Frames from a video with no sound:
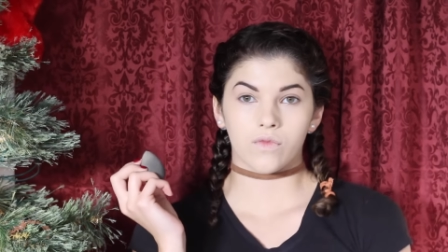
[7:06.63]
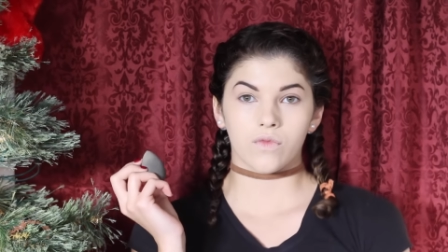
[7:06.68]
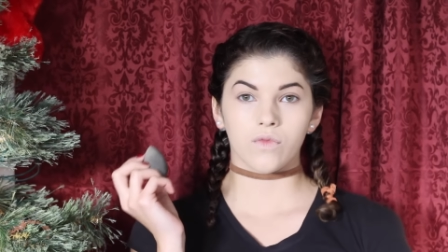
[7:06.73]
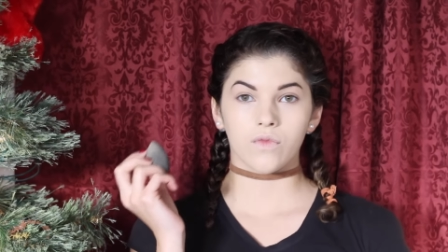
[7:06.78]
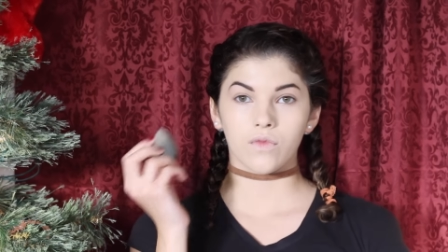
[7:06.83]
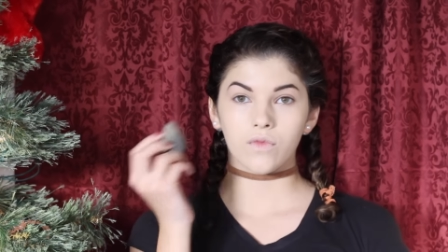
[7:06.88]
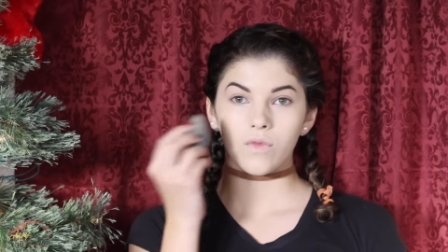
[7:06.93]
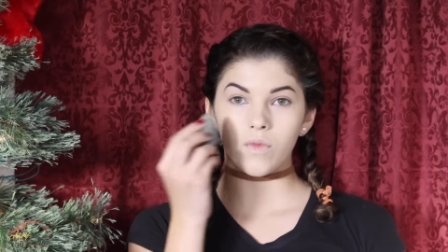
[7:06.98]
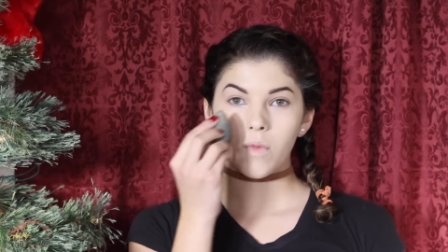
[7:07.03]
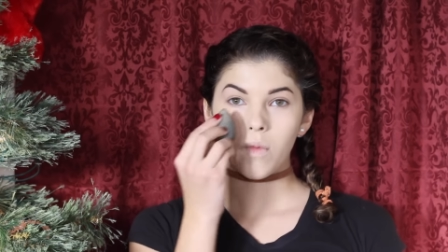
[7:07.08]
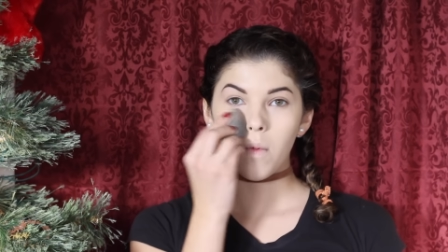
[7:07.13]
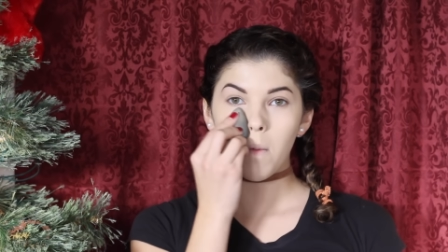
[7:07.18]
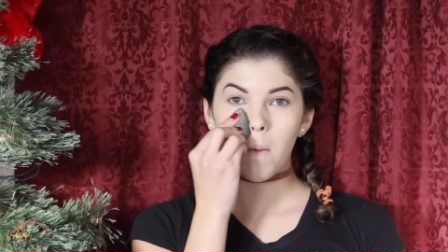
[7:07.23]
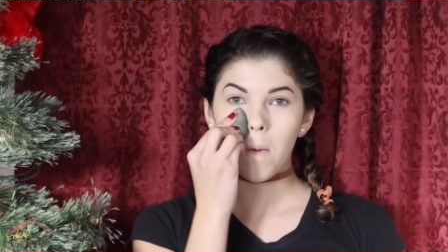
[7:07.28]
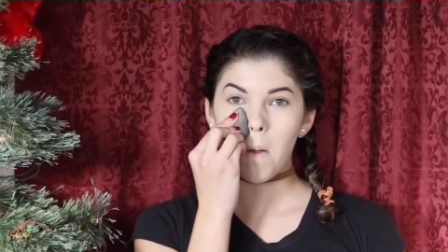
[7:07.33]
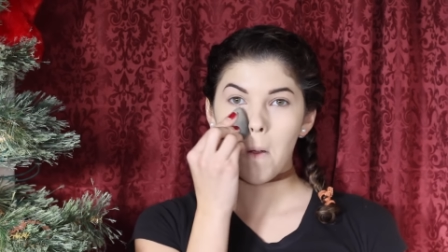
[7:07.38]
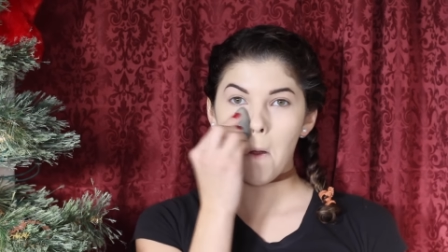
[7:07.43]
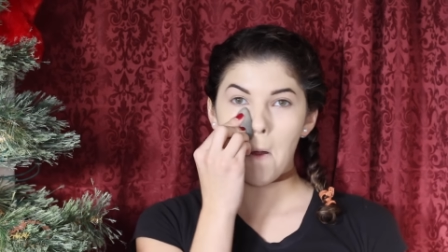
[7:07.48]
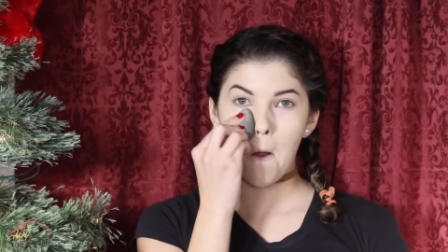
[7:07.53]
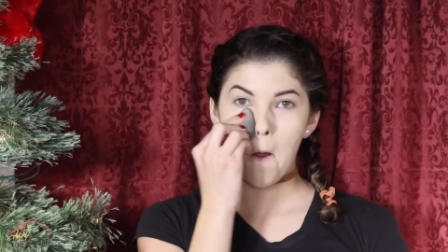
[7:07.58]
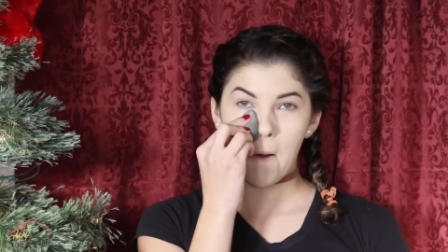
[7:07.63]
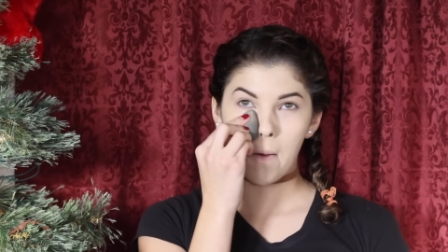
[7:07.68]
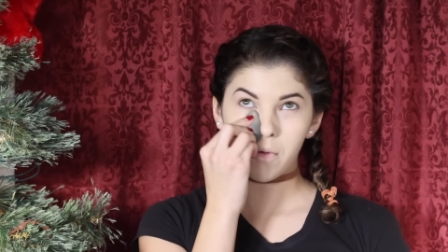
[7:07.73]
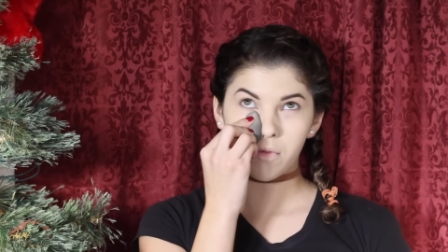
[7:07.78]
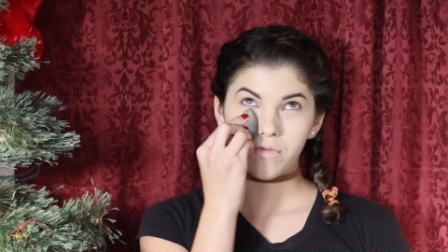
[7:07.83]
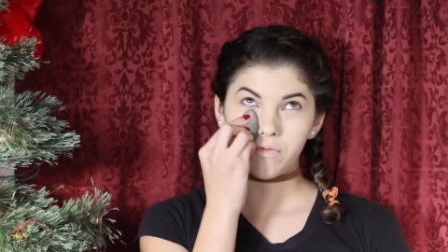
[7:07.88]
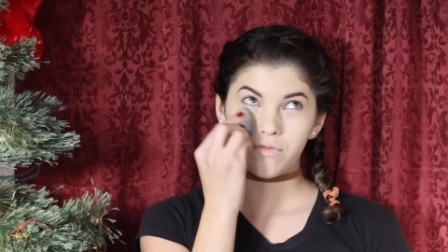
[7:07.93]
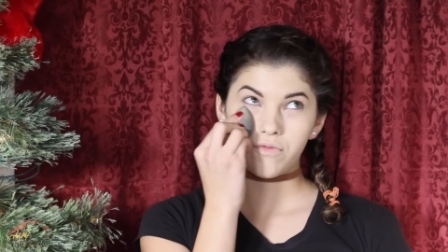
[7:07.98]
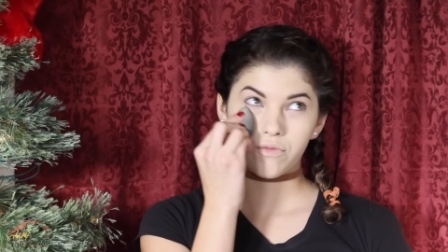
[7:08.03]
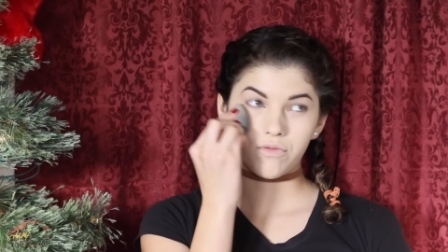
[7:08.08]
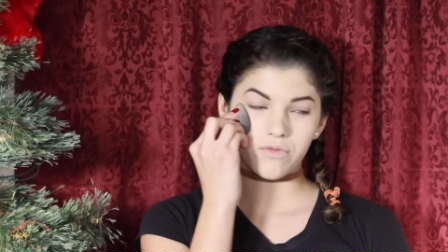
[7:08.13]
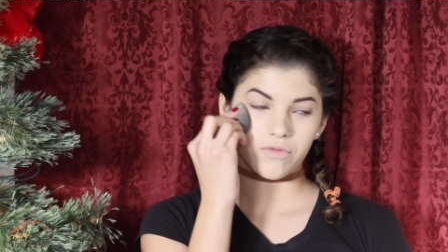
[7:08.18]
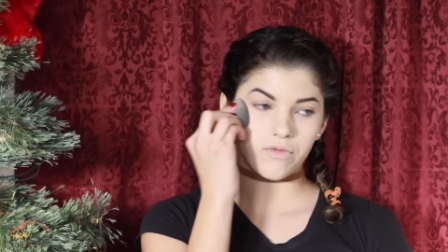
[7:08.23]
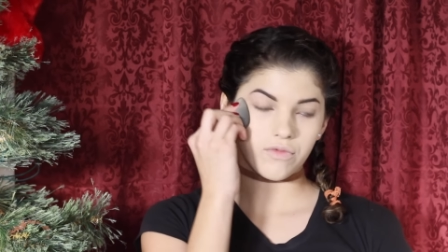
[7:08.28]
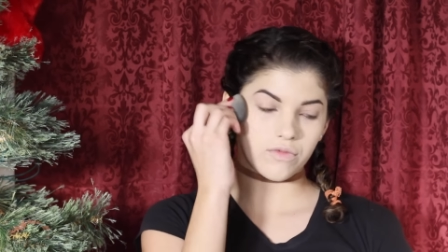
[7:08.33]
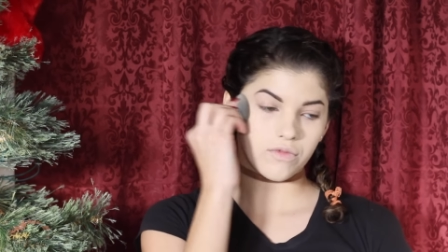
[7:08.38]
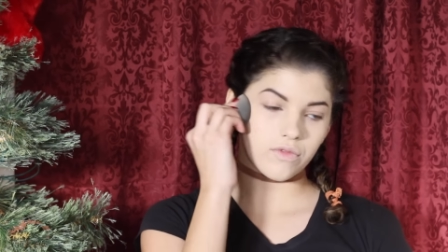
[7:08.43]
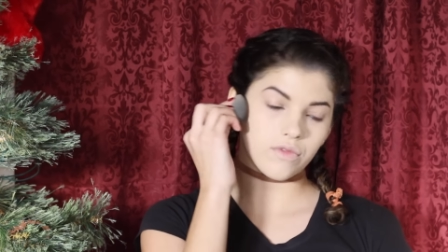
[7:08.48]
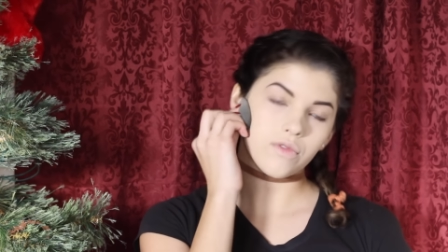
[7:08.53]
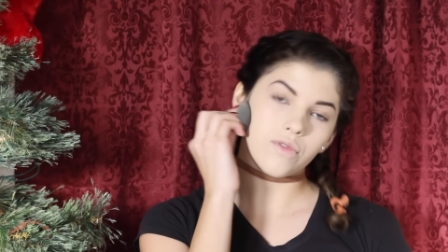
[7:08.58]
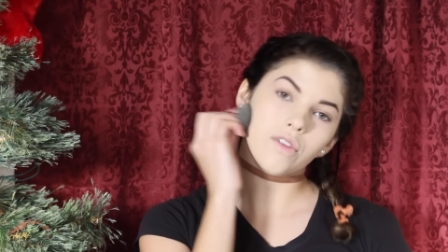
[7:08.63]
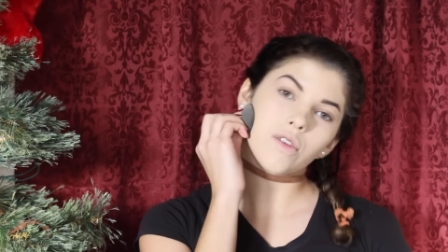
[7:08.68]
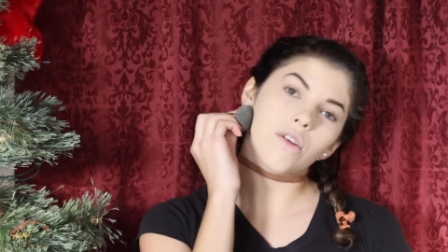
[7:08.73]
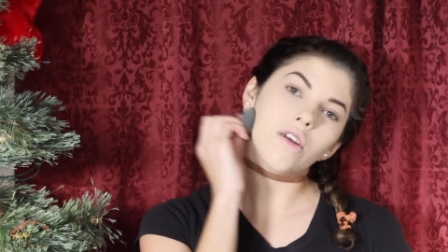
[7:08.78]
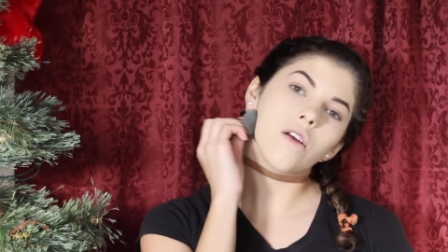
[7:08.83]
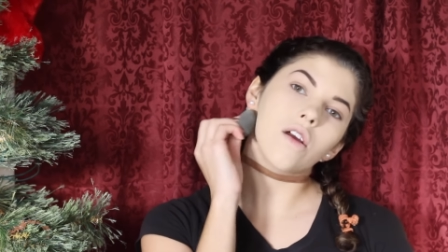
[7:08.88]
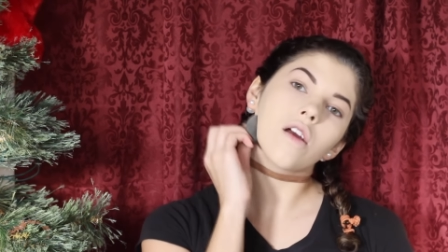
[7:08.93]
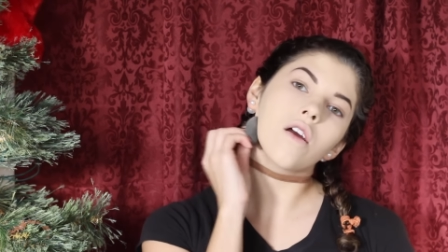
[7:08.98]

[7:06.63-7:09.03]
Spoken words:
Like I said online, I did need to use